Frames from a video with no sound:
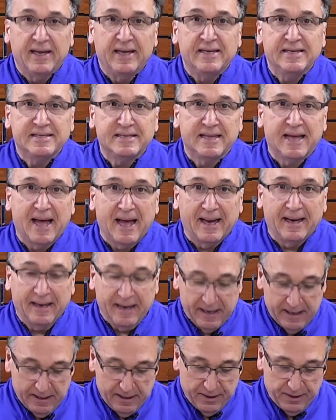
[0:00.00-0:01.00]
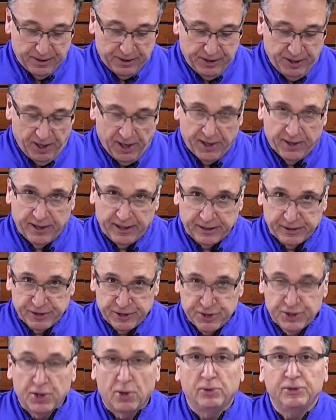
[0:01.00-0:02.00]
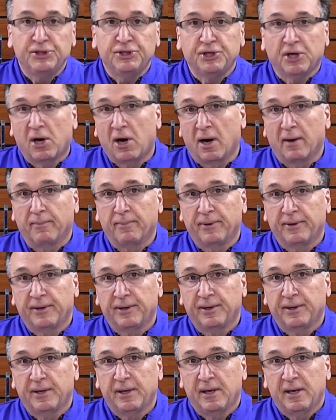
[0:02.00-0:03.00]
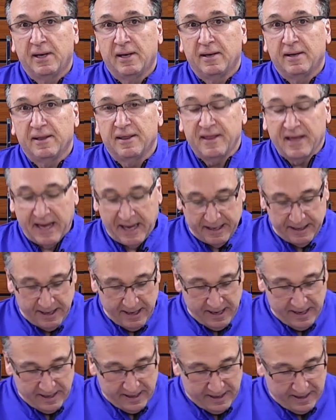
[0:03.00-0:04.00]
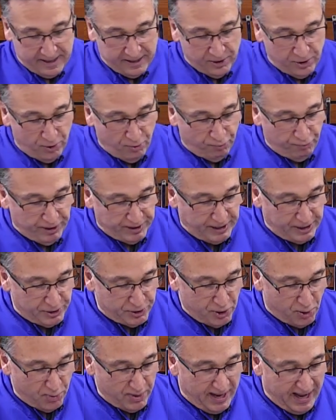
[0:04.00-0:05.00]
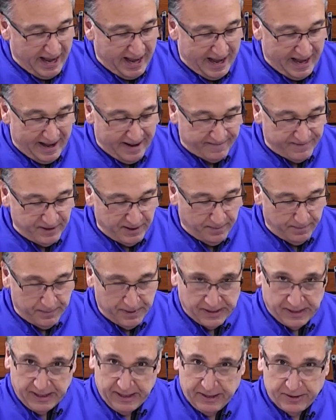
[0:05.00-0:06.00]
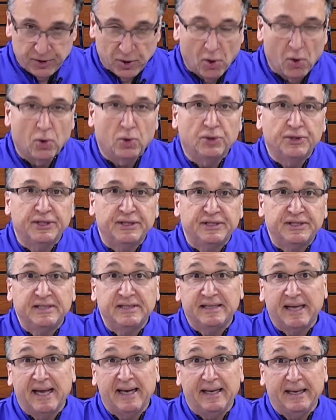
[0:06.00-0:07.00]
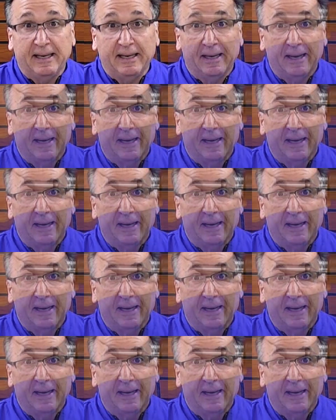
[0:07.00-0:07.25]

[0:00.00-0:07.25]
is that the cutter is so sharp that you really don't have the ability to hold it steady